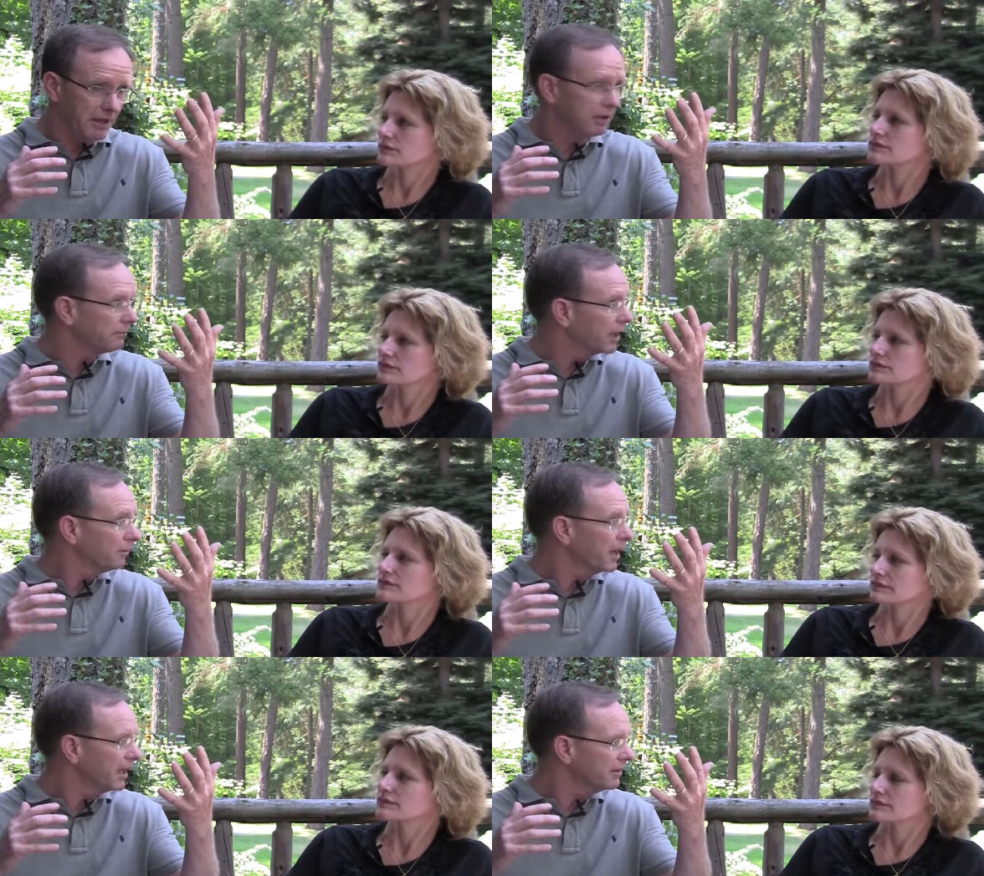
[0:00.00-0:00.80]
Speaker 1: run it right
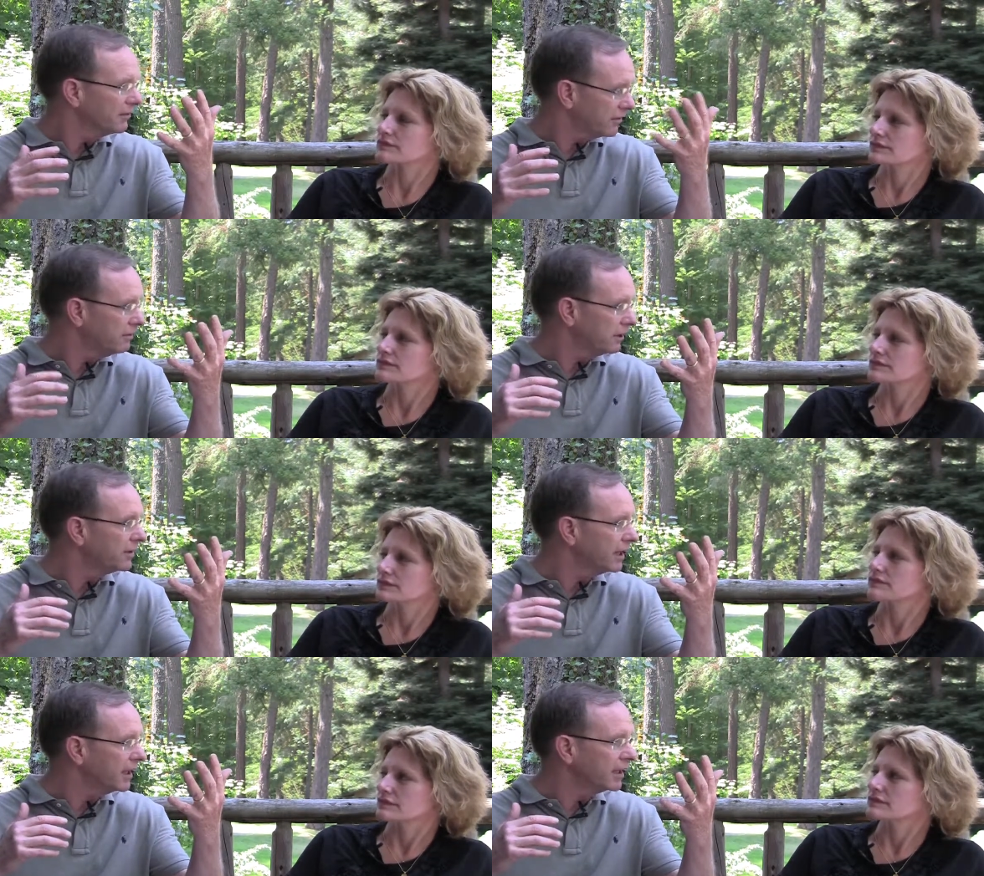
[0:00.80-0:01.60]
away and see what the
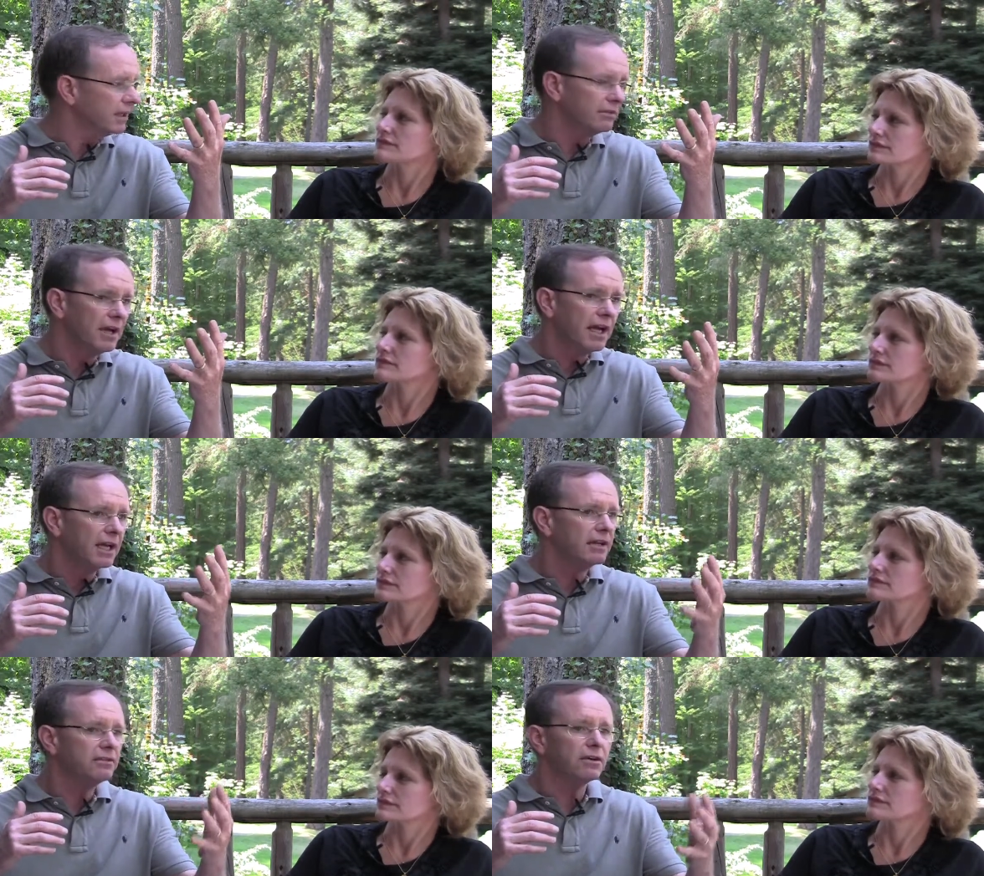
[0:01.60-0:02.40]
data is.
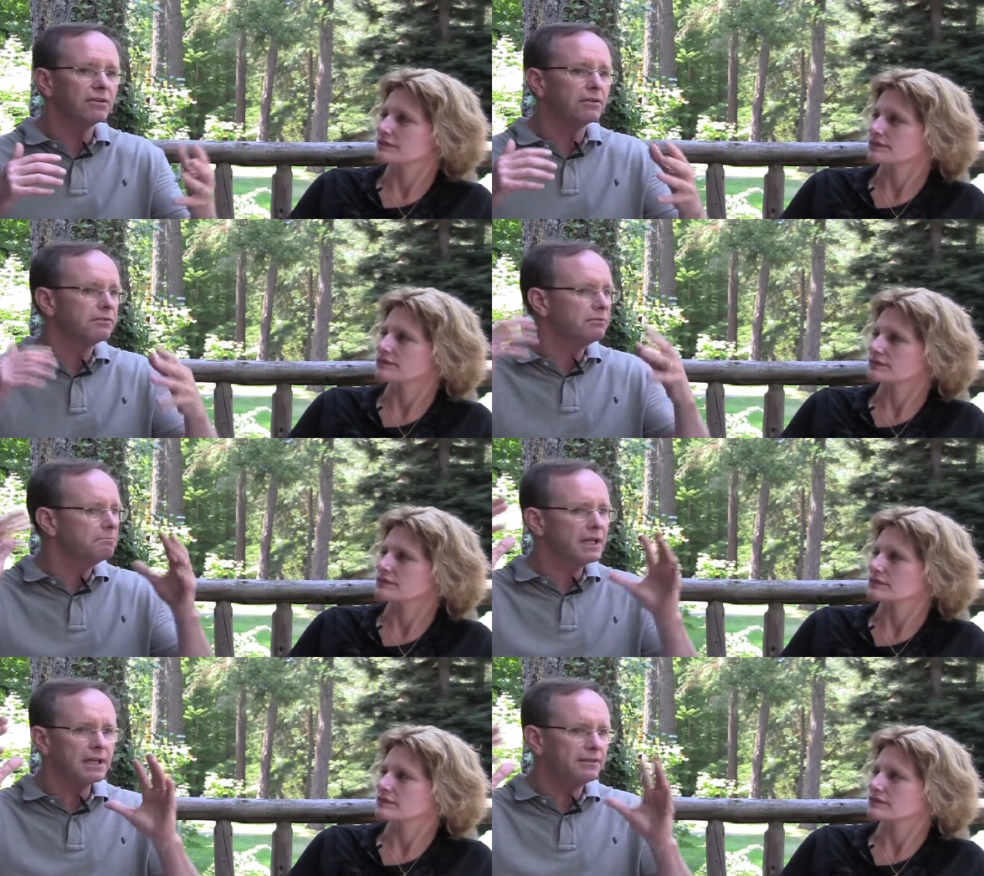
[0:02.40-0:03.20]
And so there's
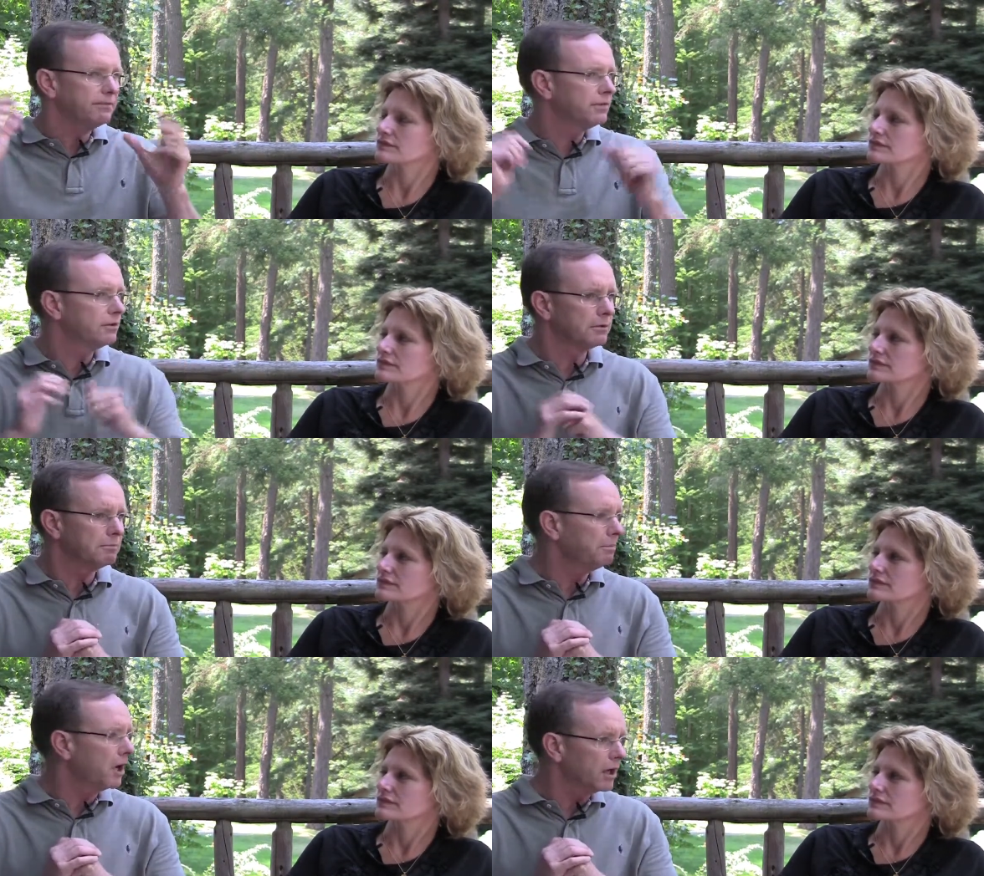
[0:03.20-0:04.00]
many fewer
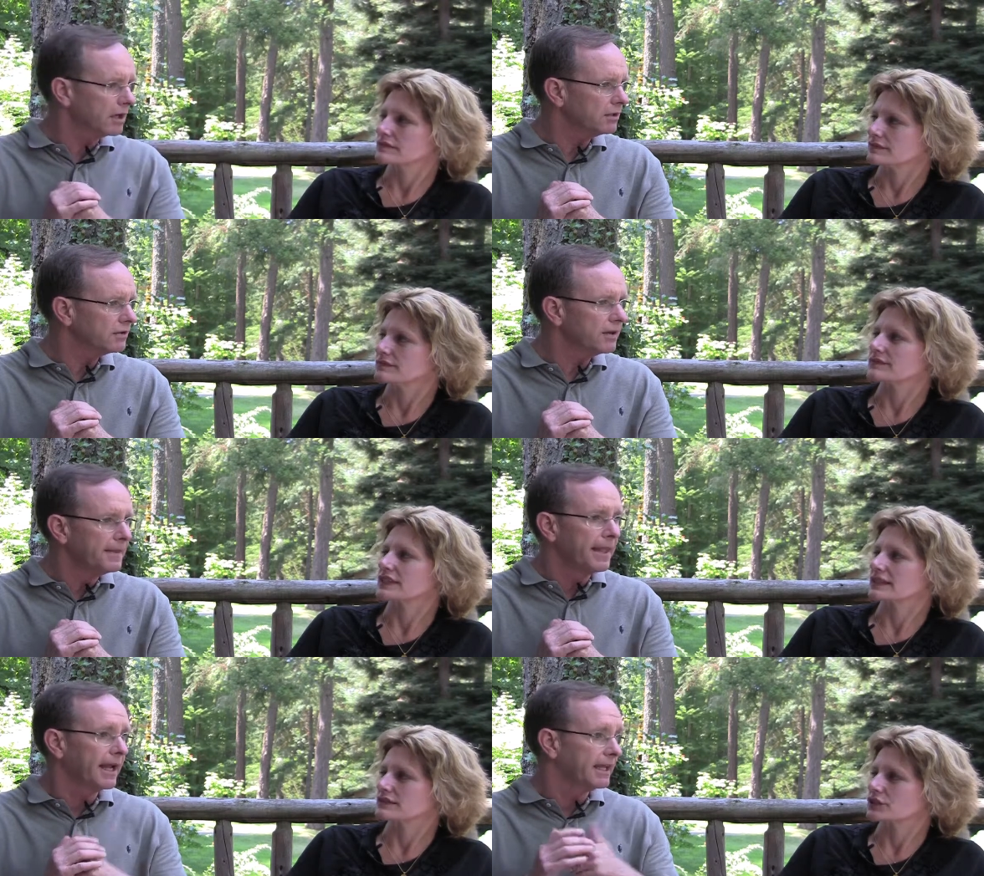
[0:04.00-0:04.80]
parts.
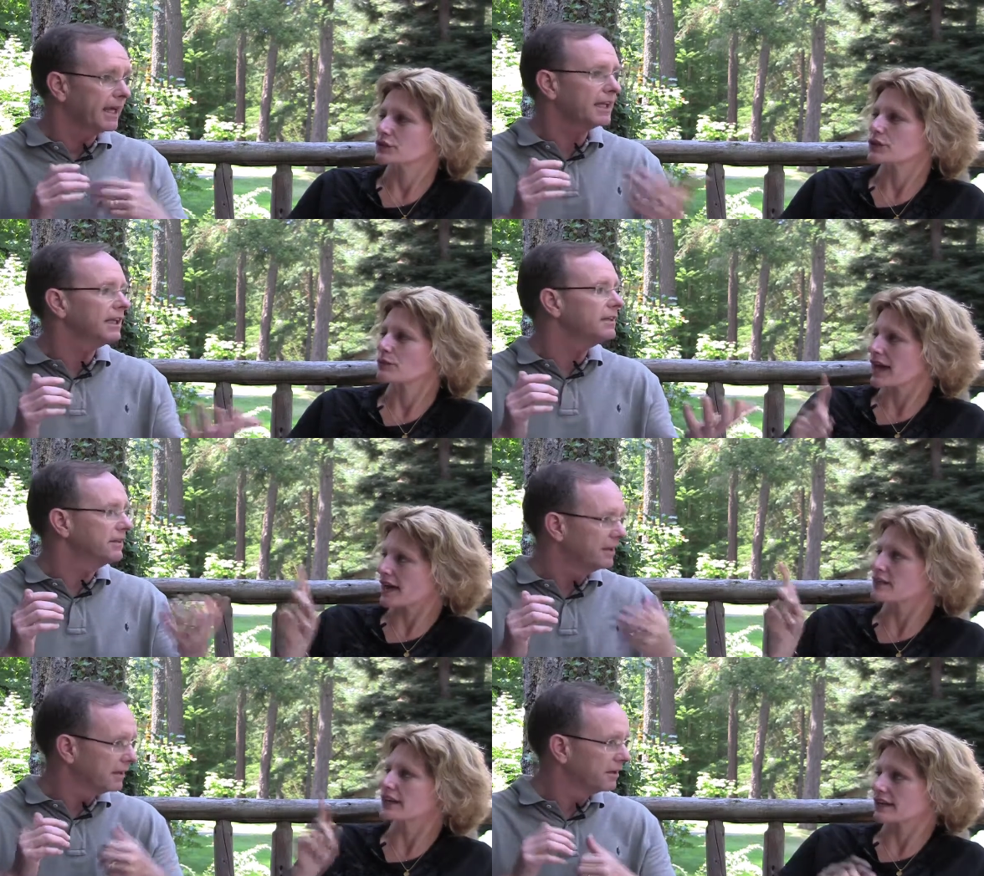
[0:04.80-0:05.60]
Yeah. And shorter
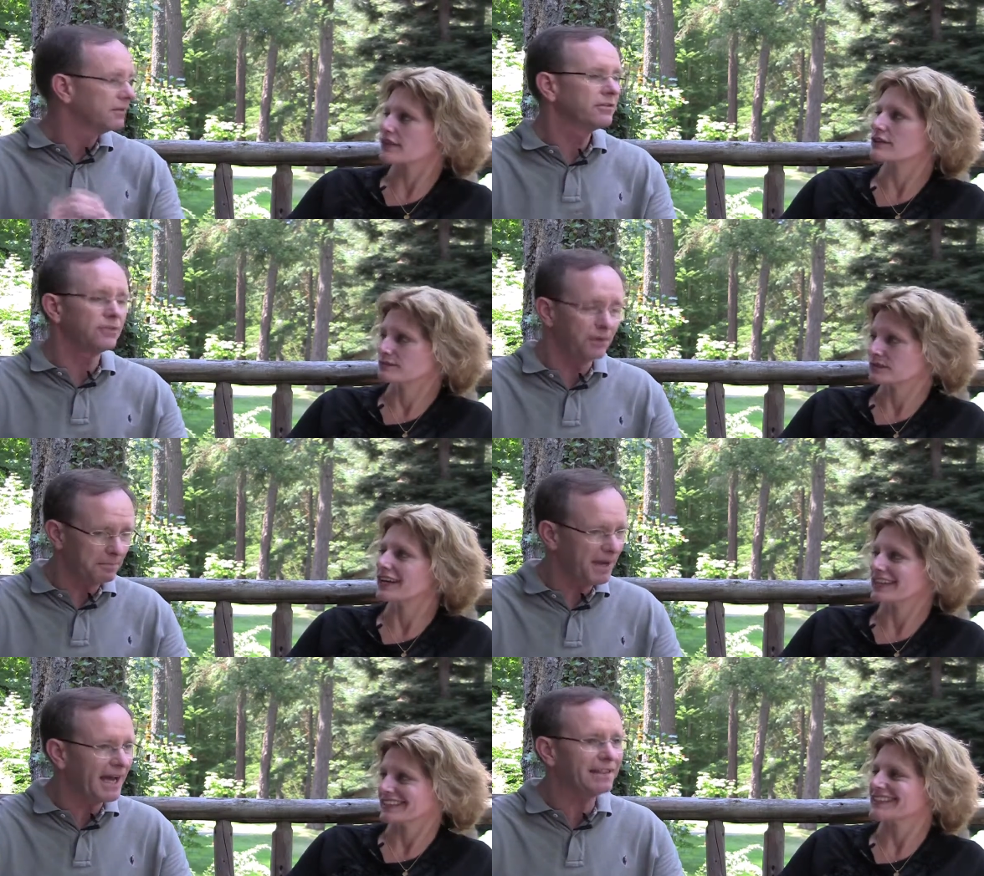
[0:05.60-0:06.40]
path lengths. Shorter
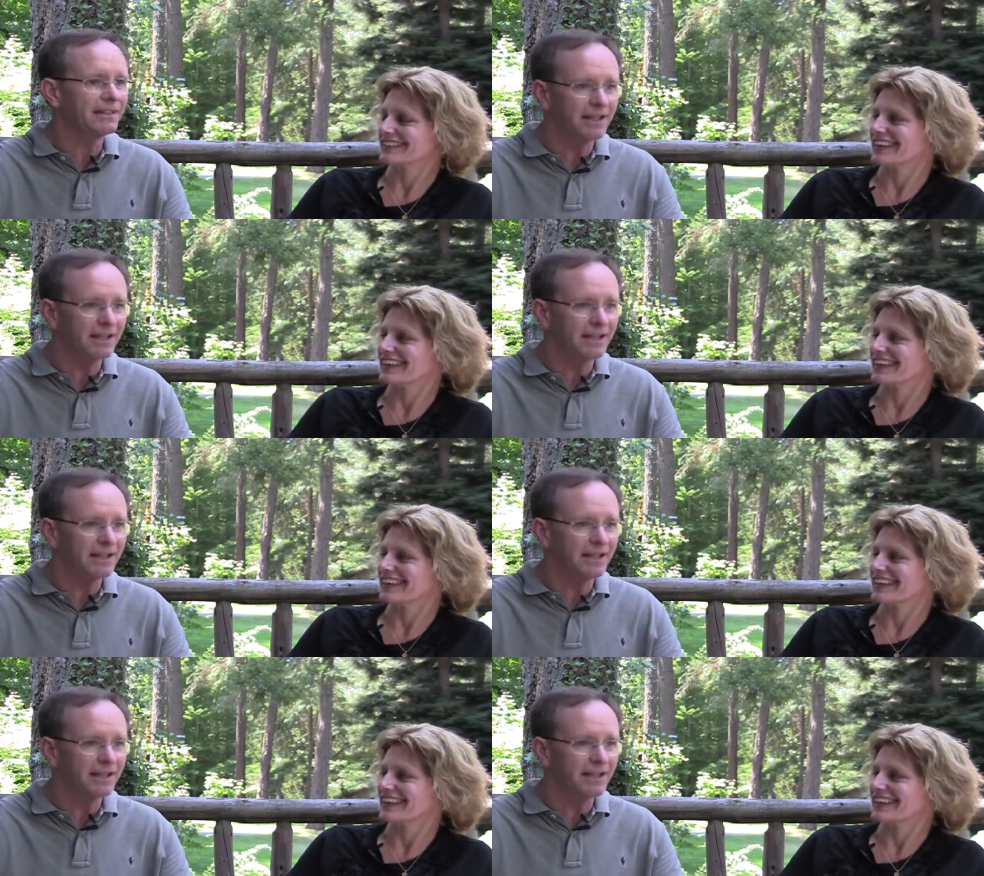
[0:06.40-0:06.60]
path